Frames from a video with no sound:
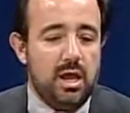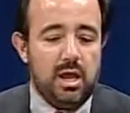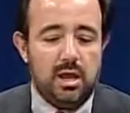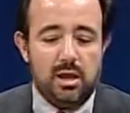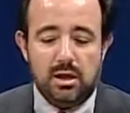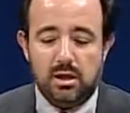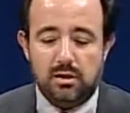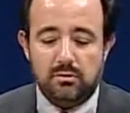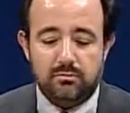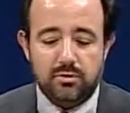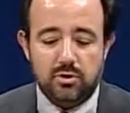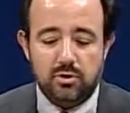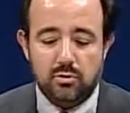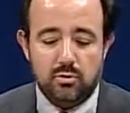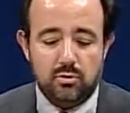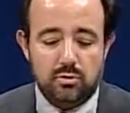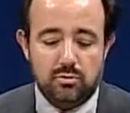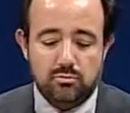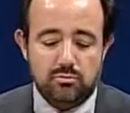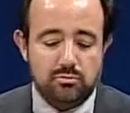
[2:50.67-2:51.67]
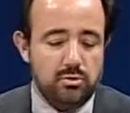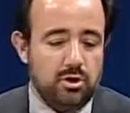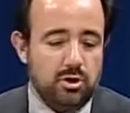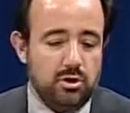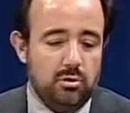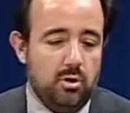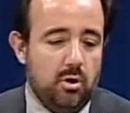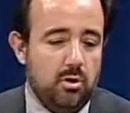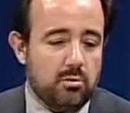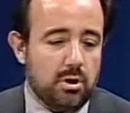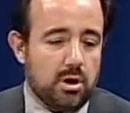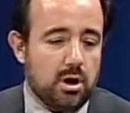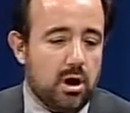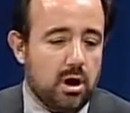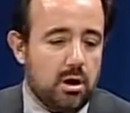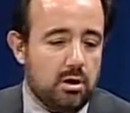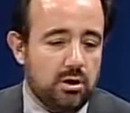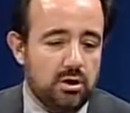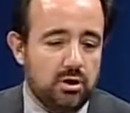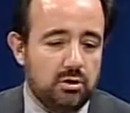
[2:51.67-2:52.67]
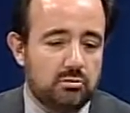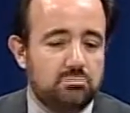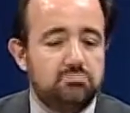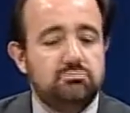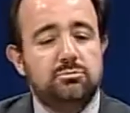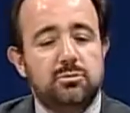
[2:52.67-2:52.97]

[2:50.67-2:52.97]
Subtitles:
If you, own a car,